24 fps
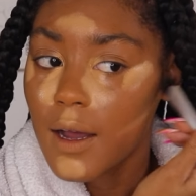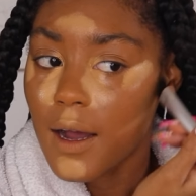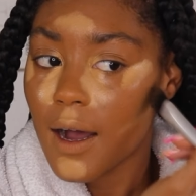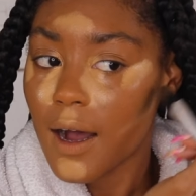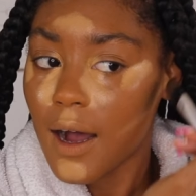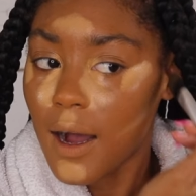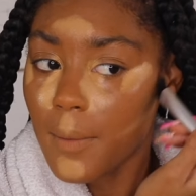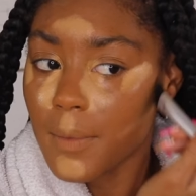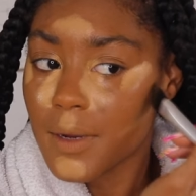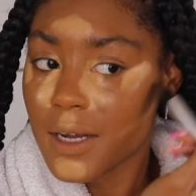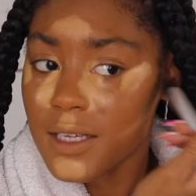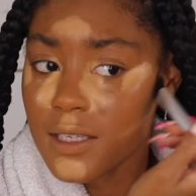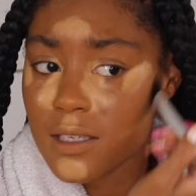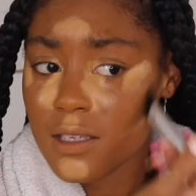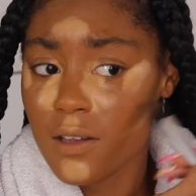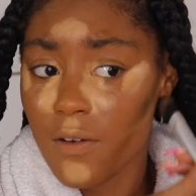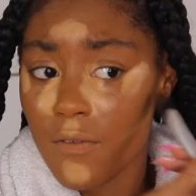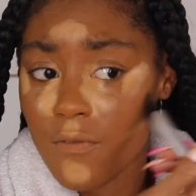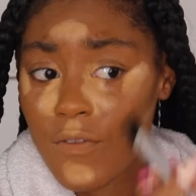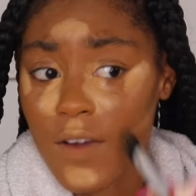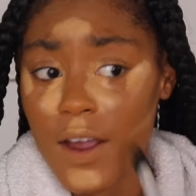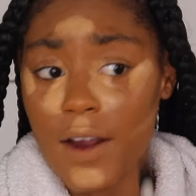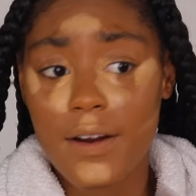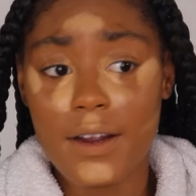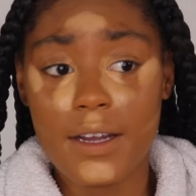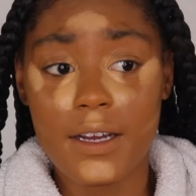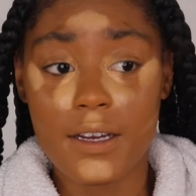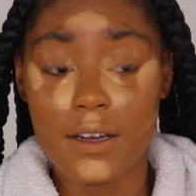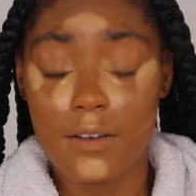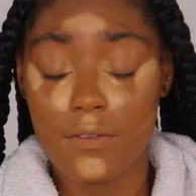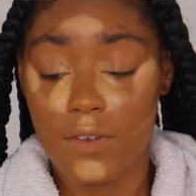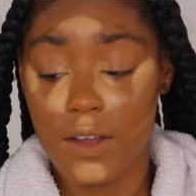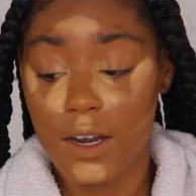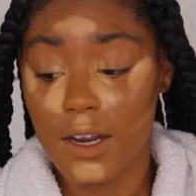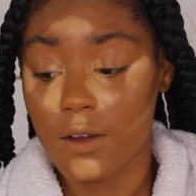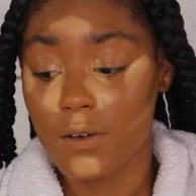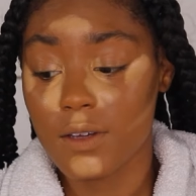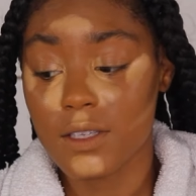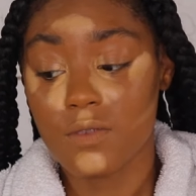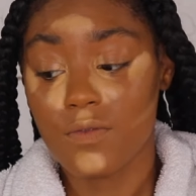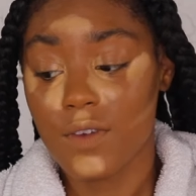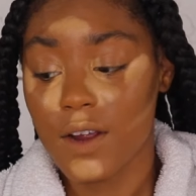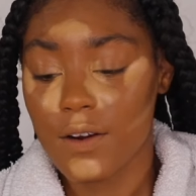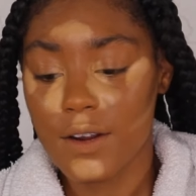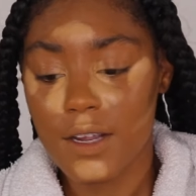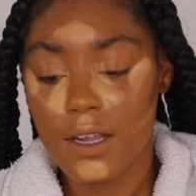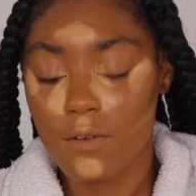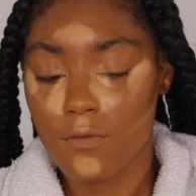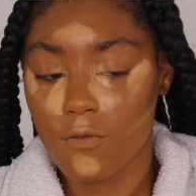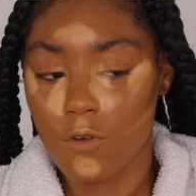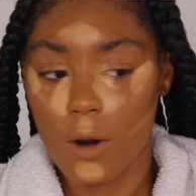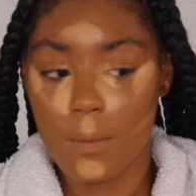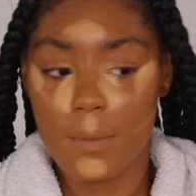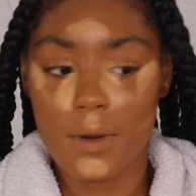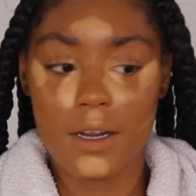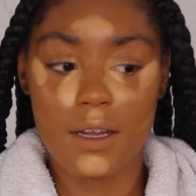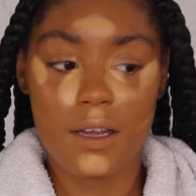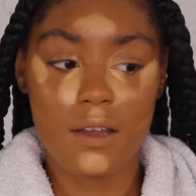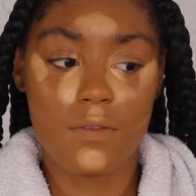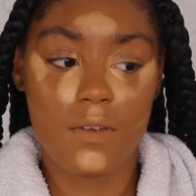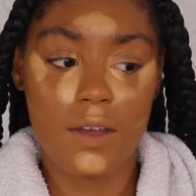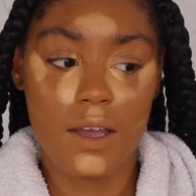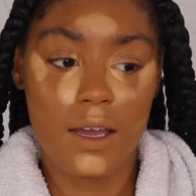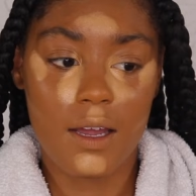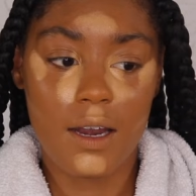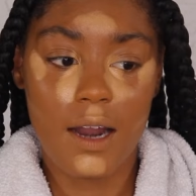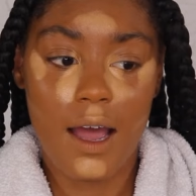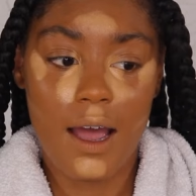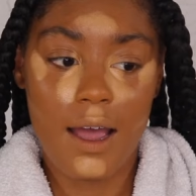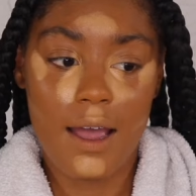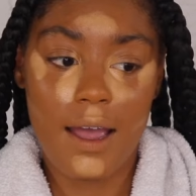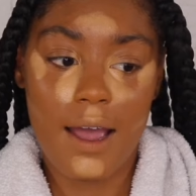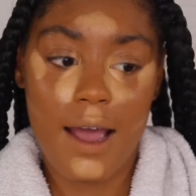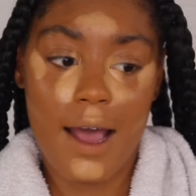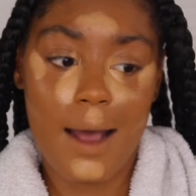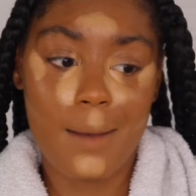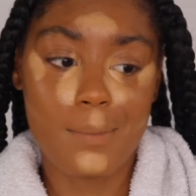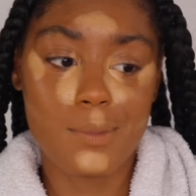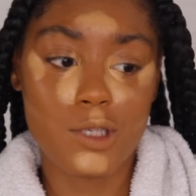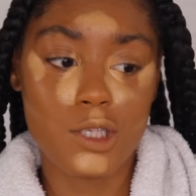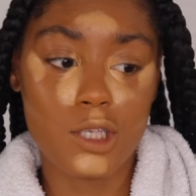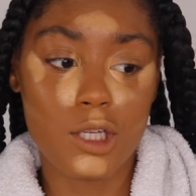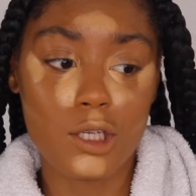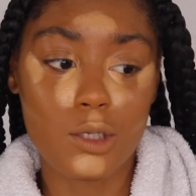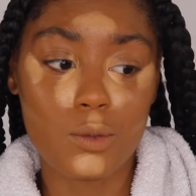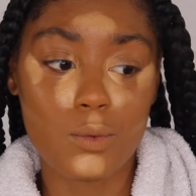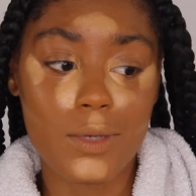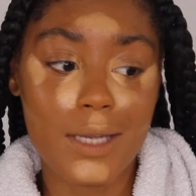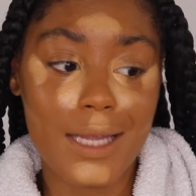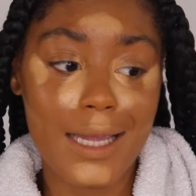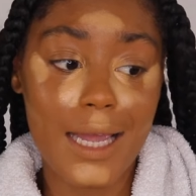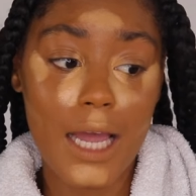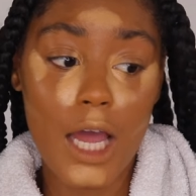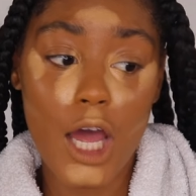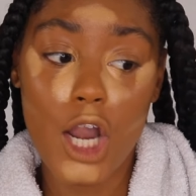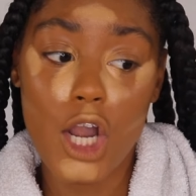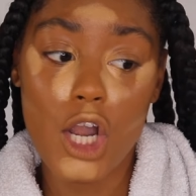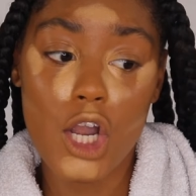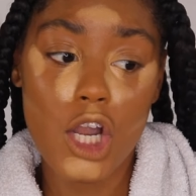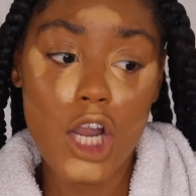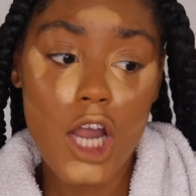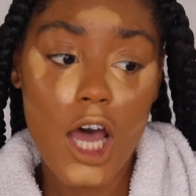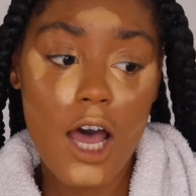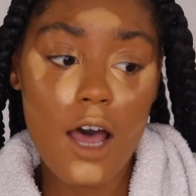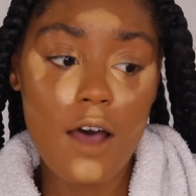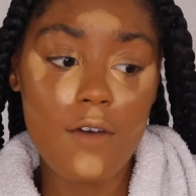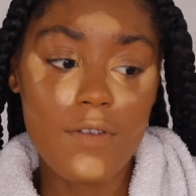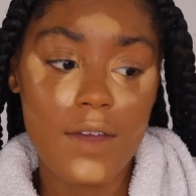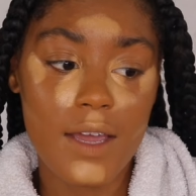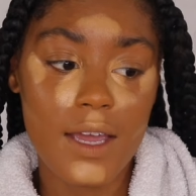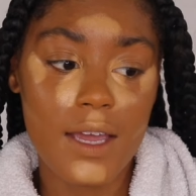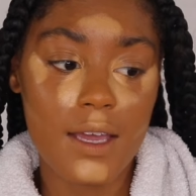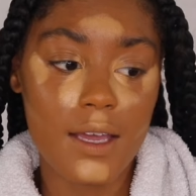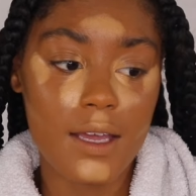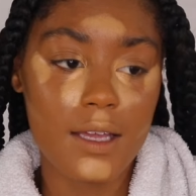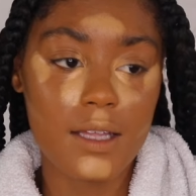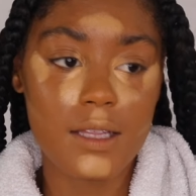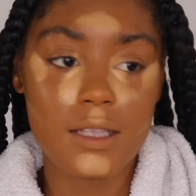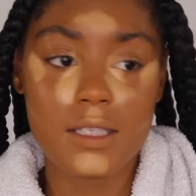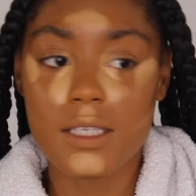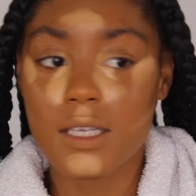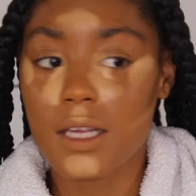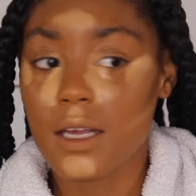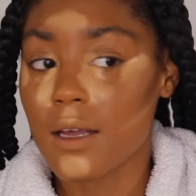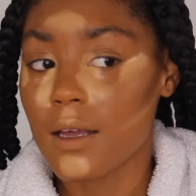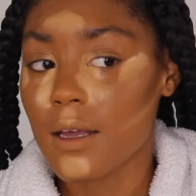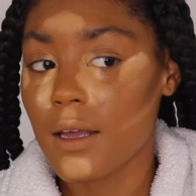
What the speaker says: Because it's a very good video. It's very informative and I absolutely love it.